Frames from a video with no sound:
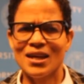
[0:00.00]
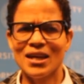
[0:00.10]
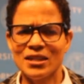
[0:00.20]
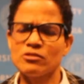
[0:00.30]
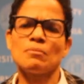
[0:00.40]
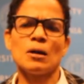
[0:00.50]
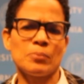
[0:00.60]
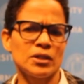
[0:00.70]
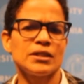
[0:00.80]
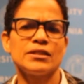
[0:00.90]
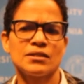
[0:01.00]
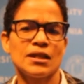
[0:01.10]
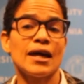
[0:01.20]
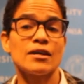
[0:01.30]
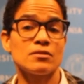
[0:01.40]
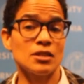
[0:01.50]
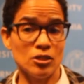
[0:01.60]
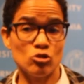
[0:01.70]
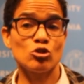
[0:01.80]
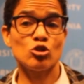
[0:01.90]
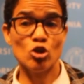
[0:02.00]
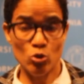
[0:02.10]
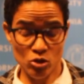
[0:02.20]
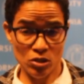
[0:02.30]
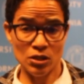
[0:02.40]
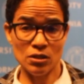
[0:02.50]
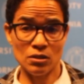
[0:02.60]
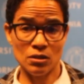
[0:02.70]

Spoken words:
It is about policing as an institution,